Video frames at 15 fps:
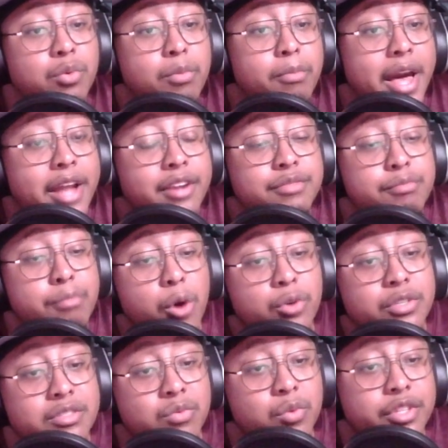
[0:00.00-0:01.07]
What matters
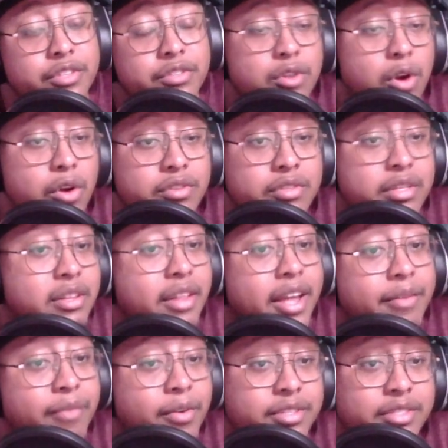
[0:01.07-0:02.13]
most is what the starters look
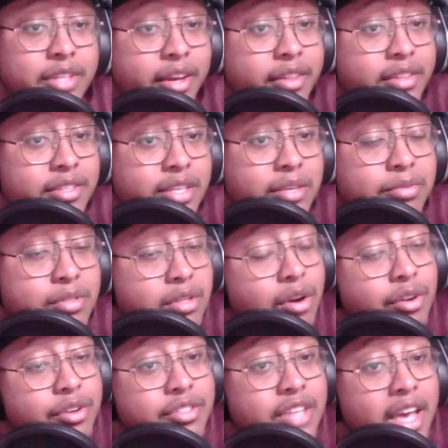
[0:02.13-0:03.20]
like versus the other team
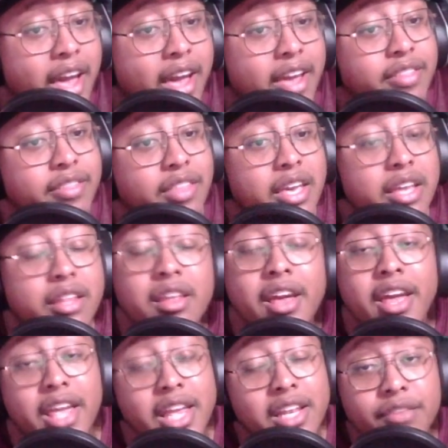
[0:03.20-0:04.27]
starters, and then
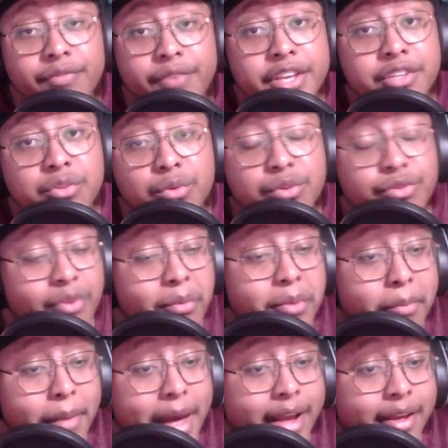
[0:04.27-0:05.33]
individuals from
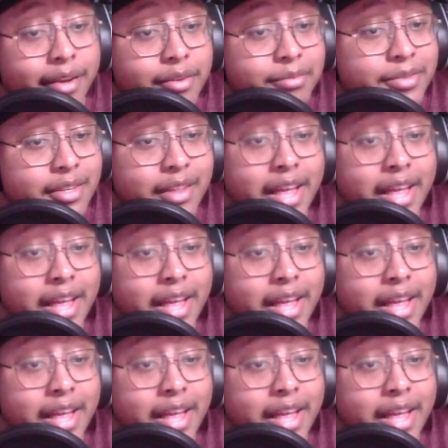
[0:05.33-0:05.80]
the backups.